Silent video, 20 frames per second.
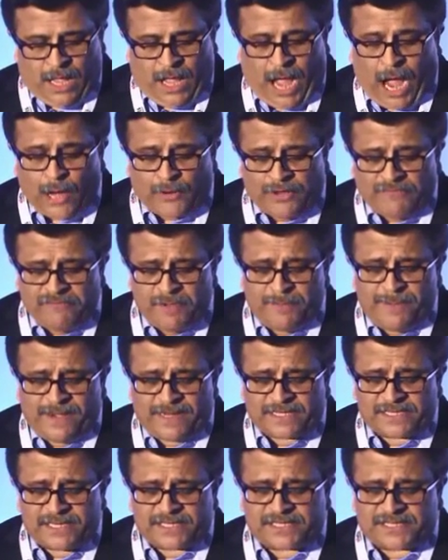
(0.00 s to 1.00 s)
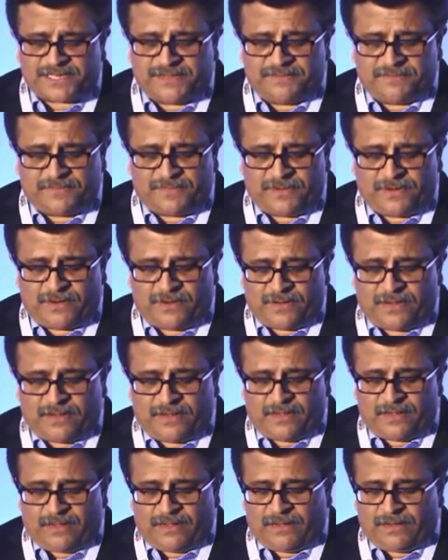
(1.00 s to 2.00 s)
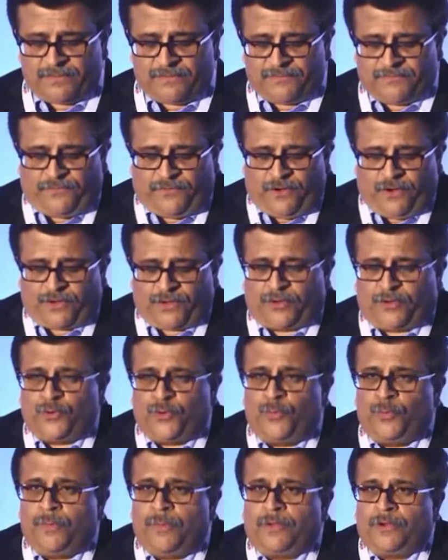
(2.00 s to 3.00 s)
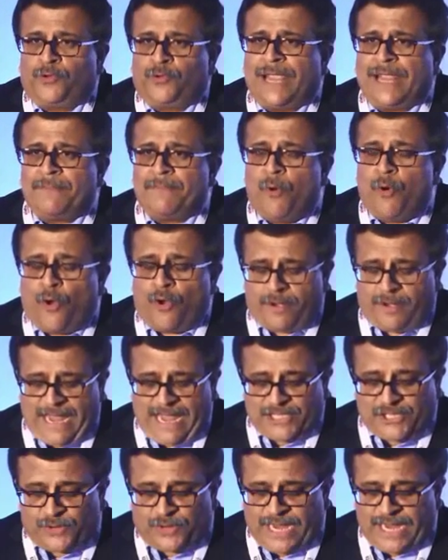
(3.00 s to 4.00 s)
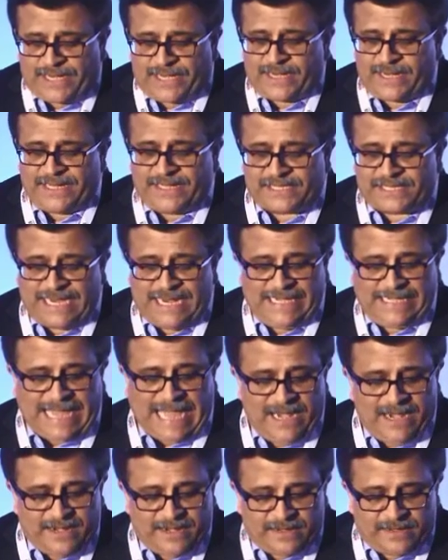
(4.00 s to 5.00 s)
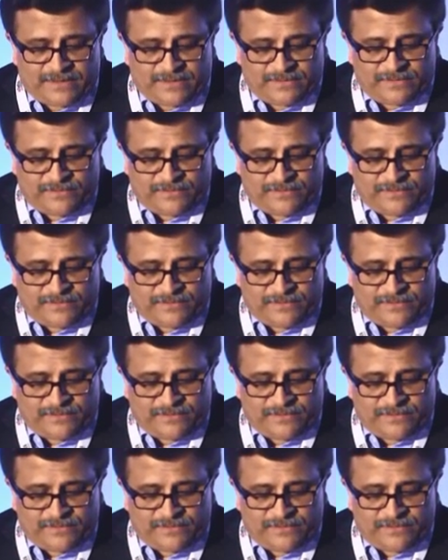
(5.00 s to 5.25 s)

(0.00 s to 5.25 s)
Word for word: How can we build a system for, to, to get more educated and skilled talent?